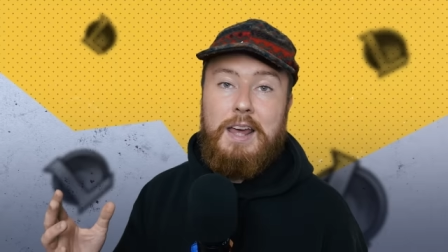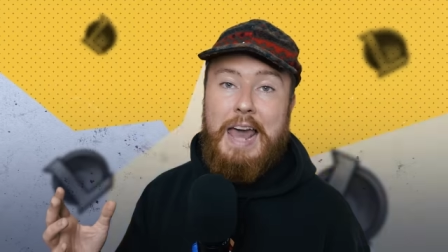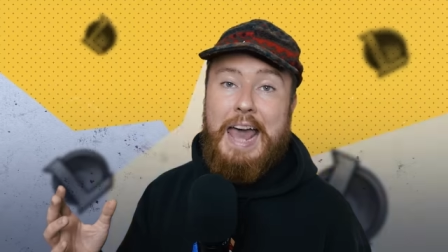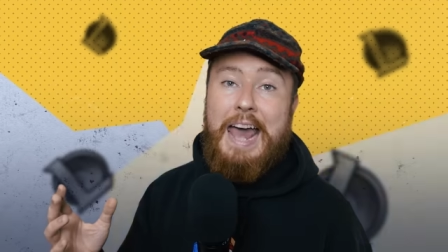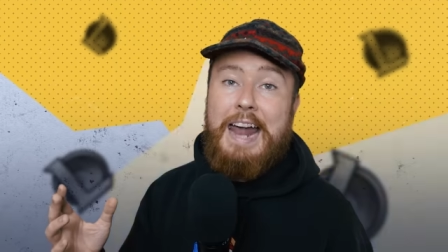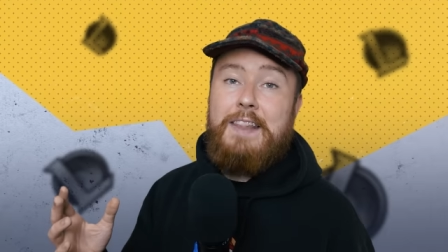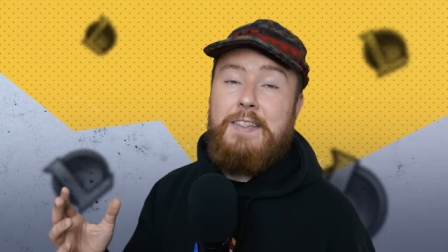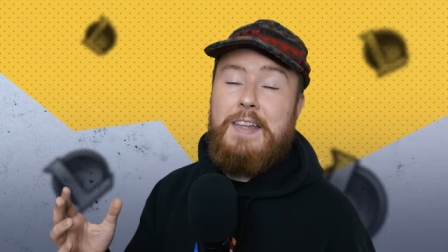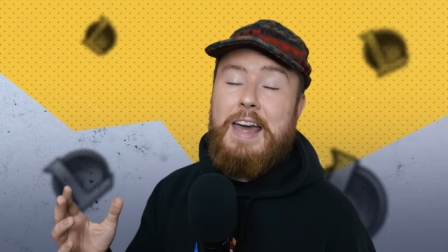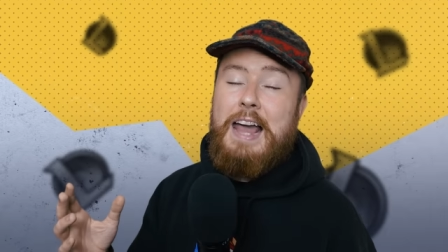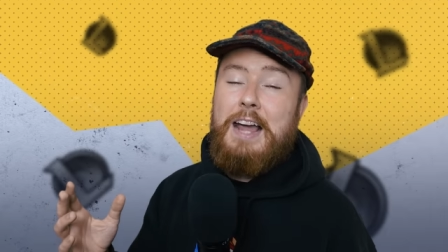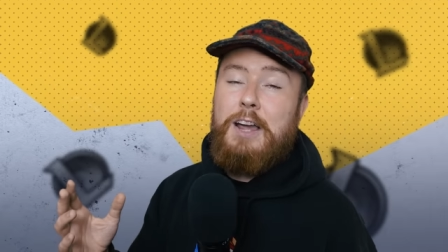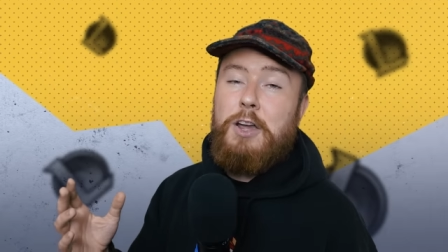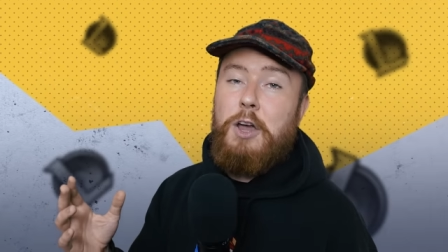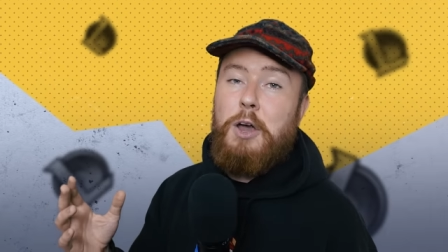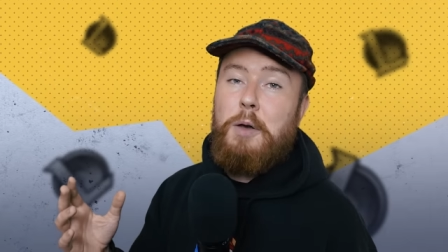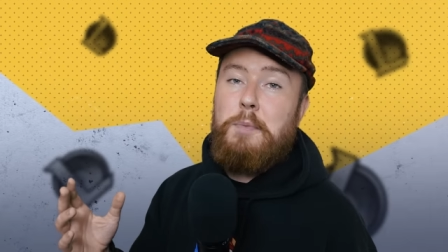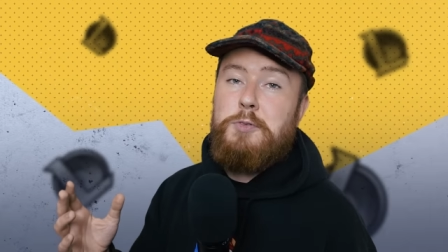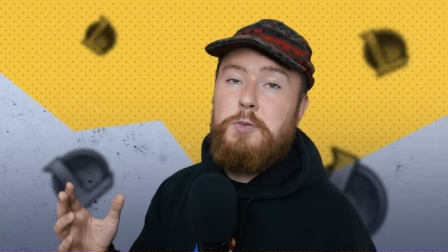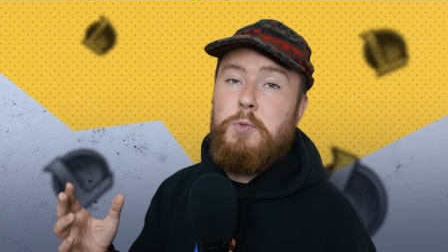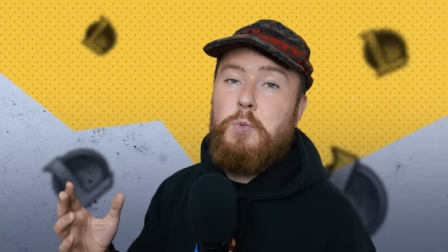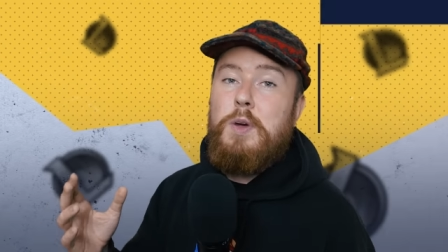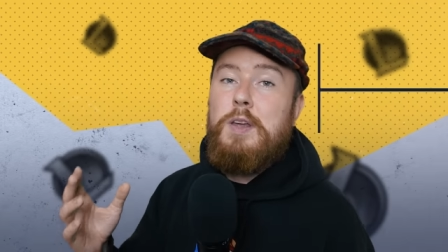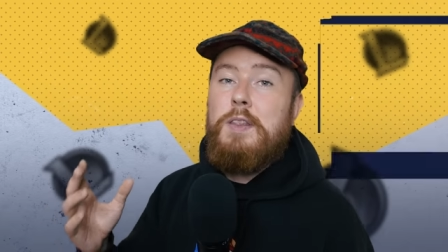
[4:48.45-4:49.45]
And that
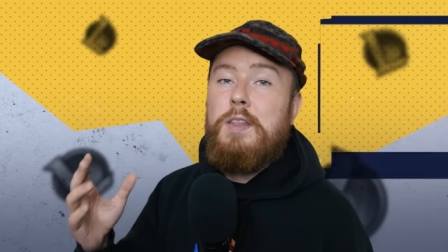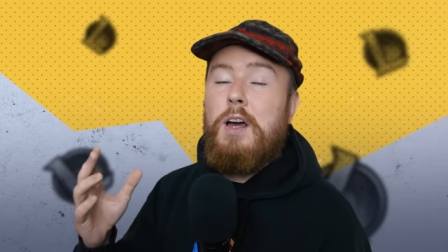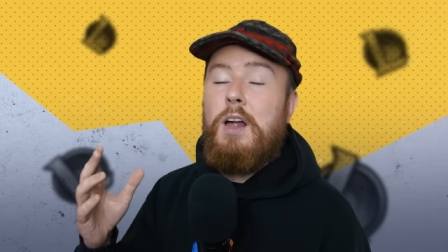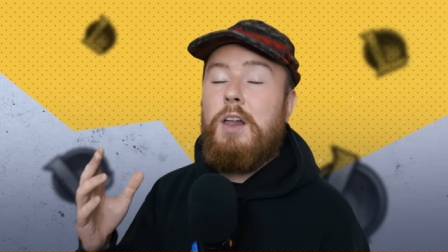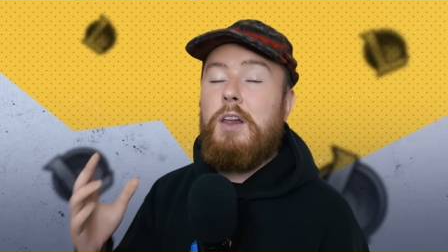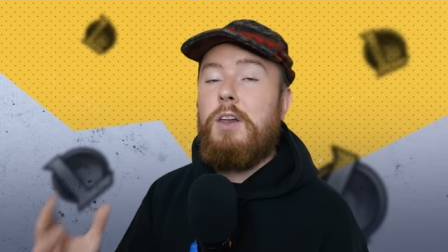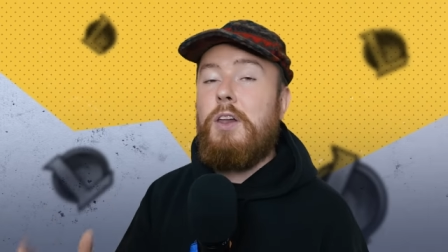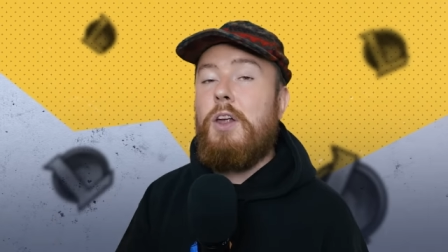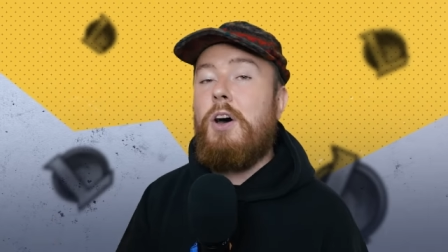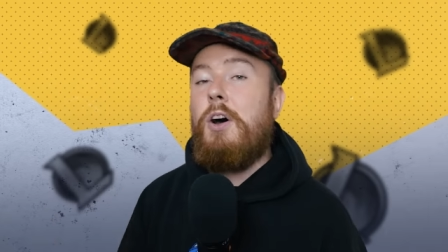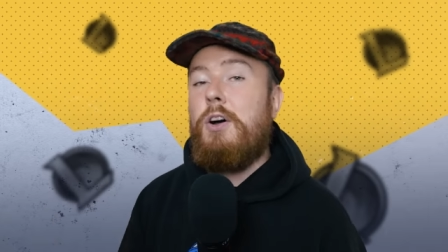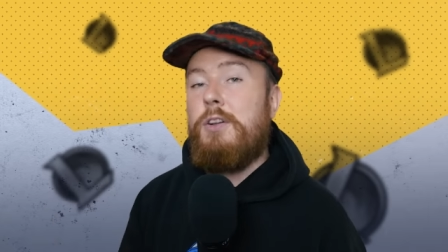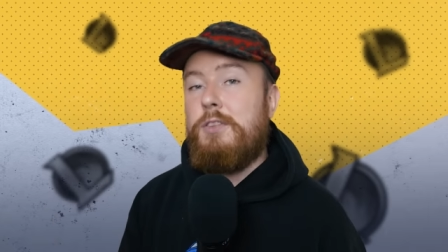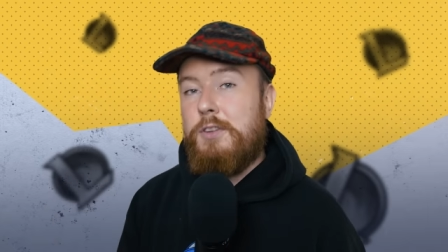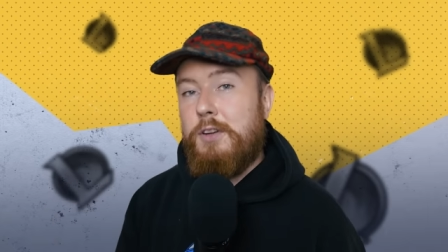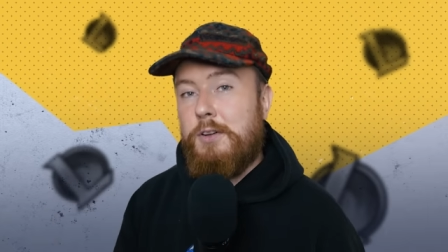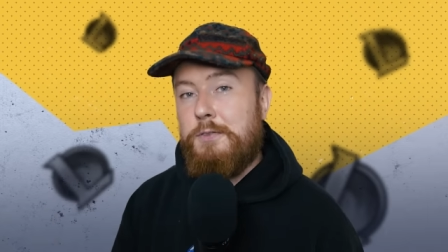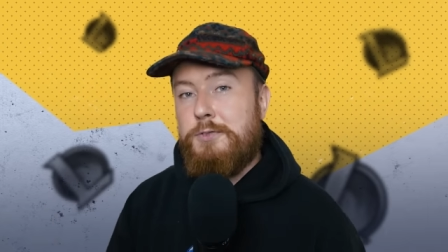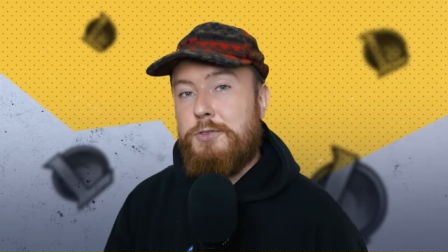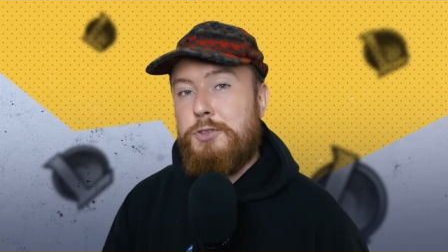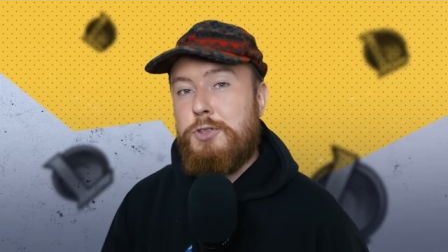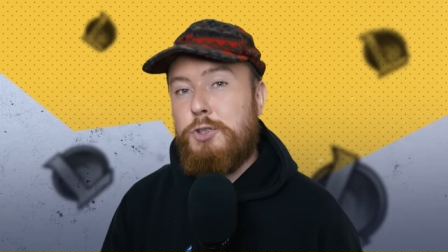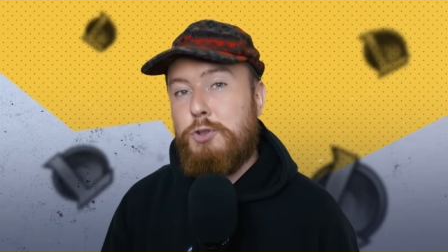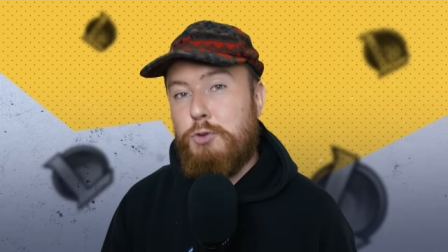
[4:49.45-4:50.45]
comes with a lot
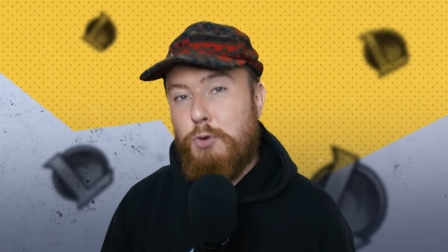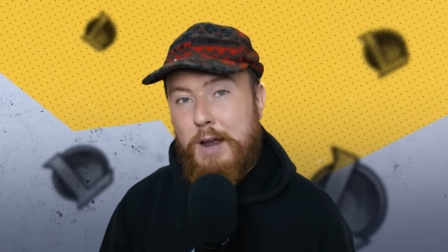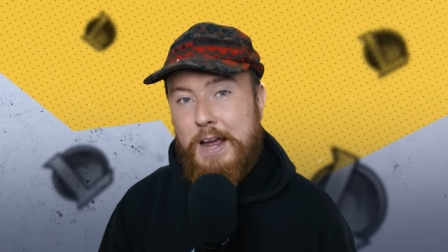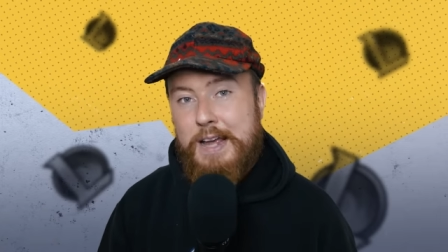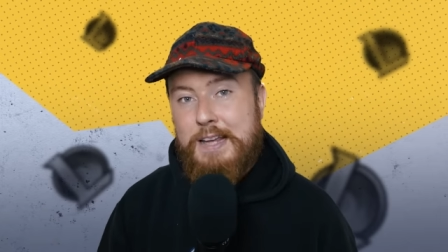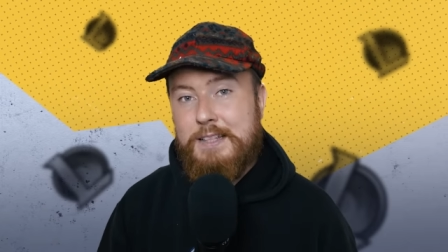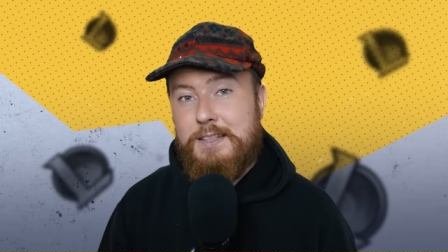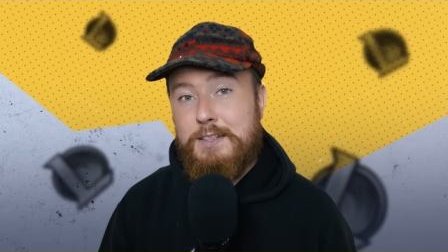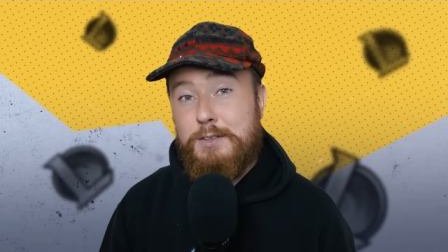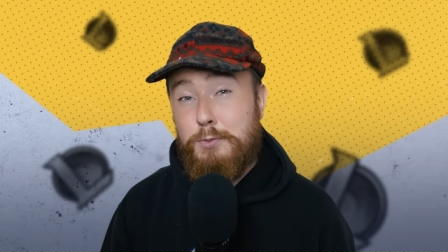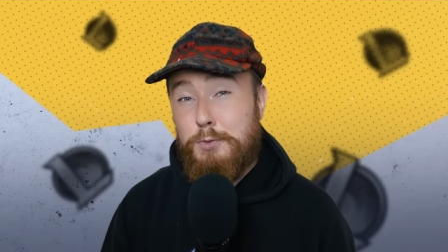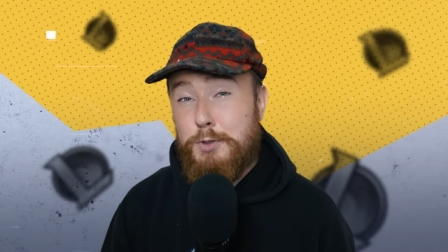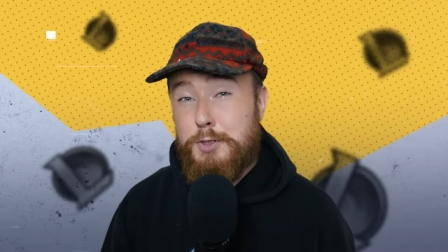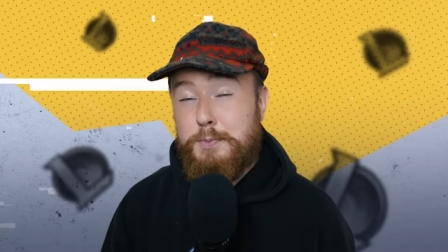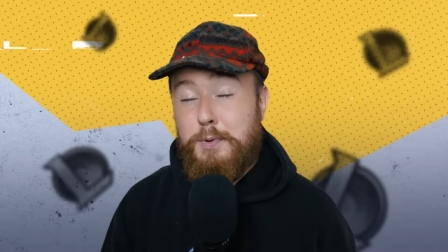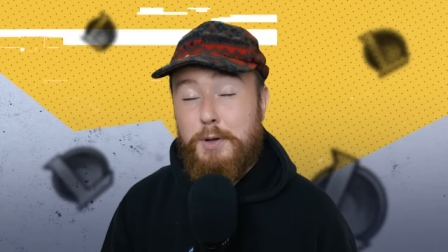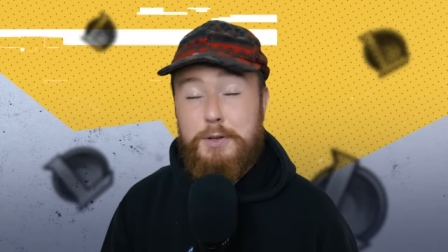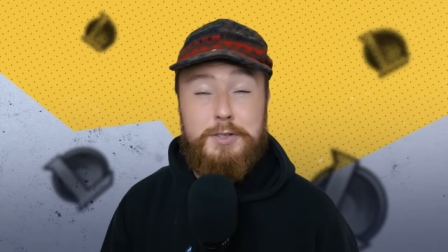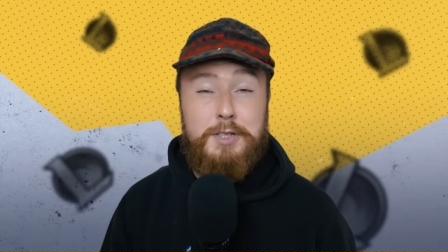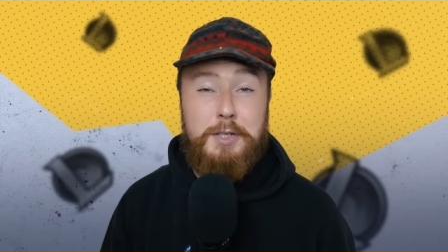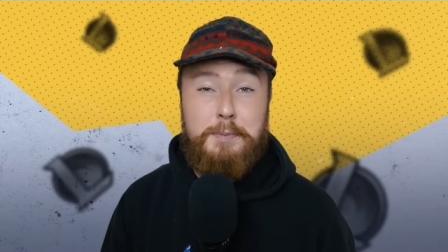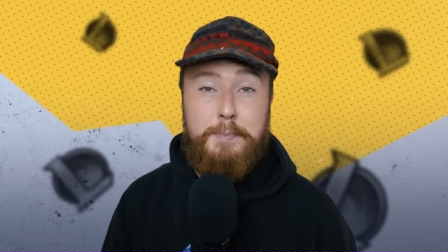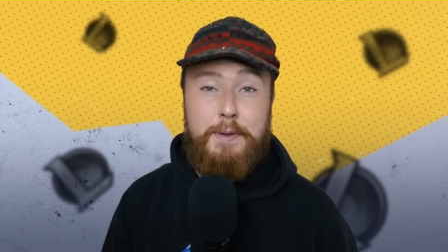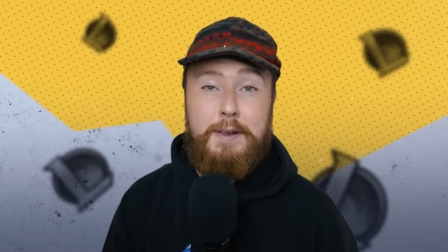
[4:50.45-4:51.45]
of stress,
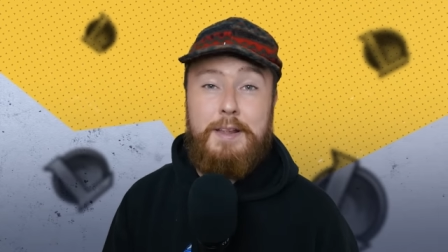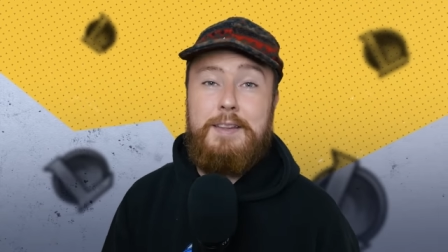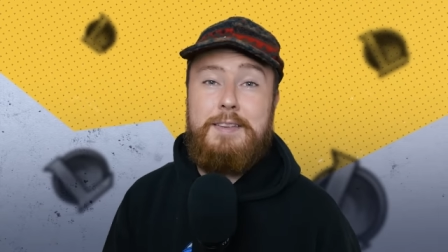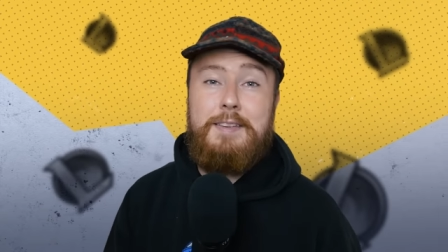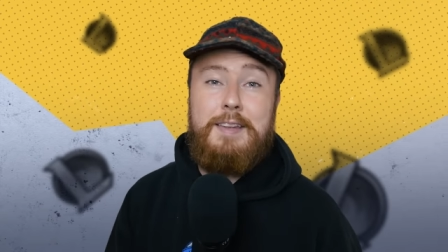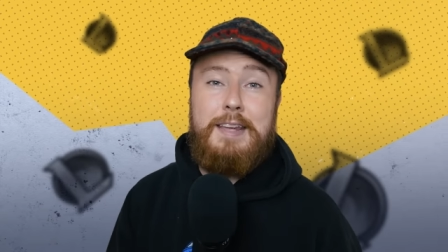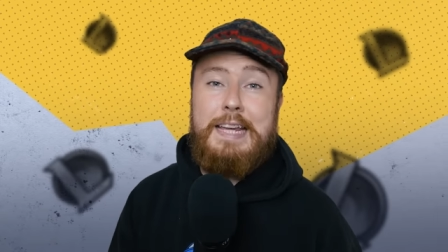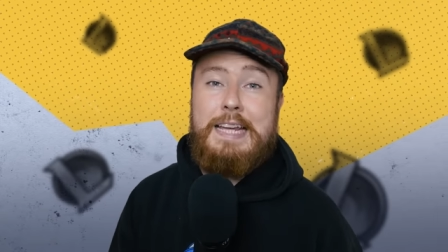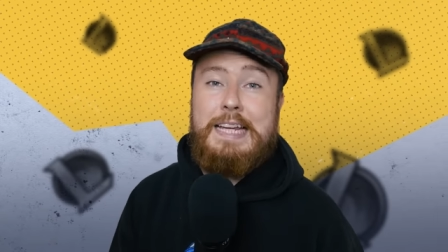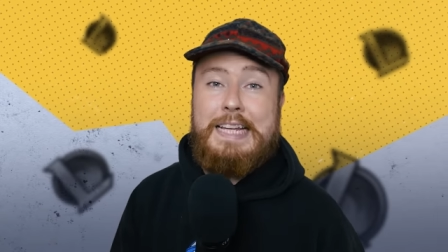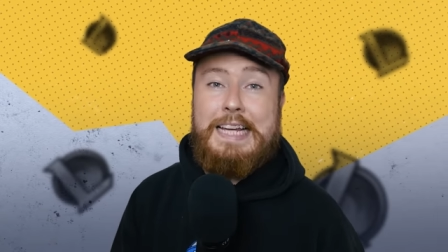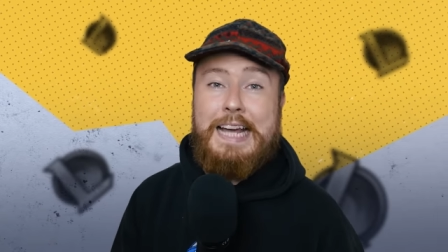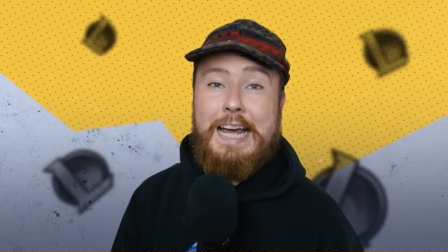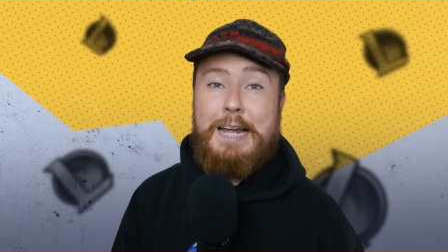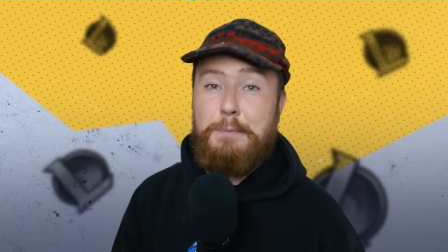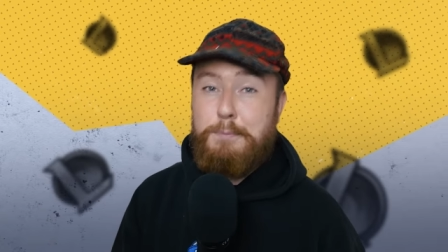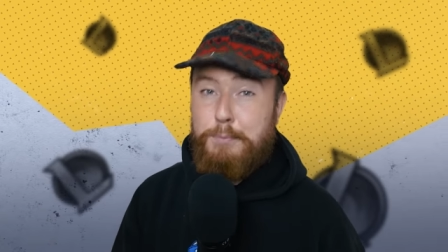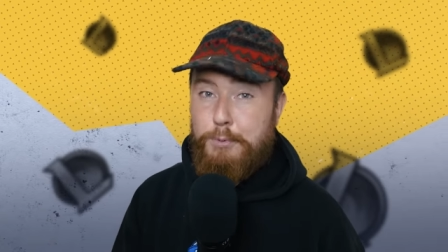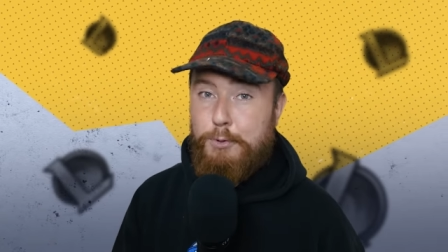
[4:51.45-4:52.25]
responsibility, and